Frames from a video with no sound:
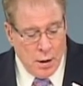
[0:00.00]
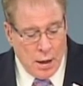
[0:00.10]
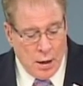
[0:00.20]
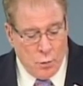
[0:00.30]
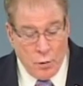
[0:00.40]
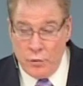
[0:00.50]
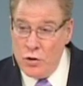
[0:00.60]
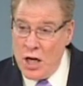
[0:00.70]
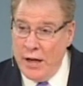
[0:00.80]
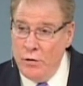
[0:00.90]
uh, where it
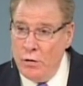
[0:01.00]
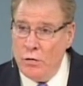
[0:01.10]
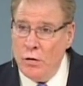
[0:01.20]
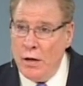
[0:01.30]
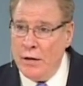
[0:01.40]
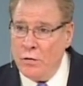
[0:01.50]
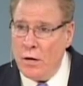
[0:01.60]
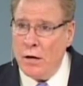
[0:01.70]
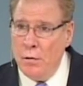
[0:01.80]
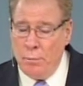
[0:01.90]
changes to that
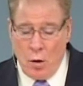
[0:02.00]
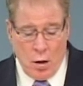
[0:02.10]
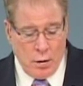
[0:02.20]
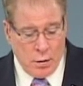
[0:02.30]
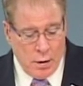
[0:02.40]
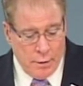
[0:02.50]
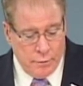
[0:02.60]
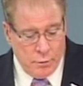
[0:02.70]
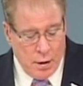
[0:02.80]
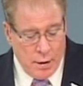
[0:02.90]
second part
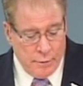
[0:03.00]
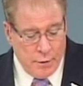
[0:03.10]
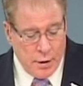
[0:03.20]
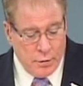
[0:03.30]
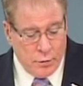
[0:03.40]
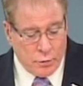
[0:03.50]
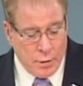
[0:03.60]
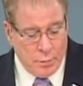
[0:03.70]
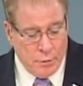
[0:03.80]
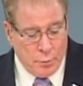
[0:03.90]
of, of uh,
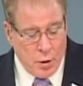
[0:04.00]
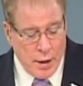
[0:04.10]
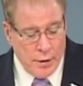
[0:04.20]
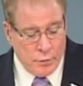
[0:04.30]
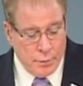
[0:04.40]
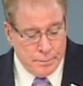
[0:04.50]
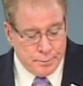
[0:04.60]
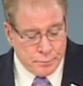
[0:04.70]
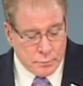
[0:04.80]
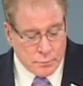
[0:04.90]
descriptive praise,
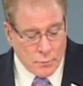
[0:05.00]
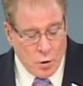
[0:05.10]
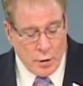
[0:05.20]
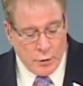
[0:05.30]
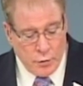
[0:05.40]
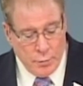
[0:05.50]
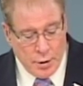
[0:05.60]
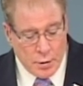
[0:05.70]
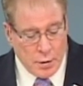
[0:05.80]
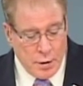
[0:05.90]
or excuse me,
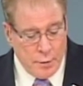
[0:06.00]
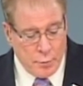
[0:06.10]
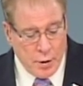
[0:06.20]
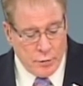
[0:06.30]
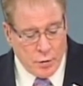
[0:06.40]
declarative praise.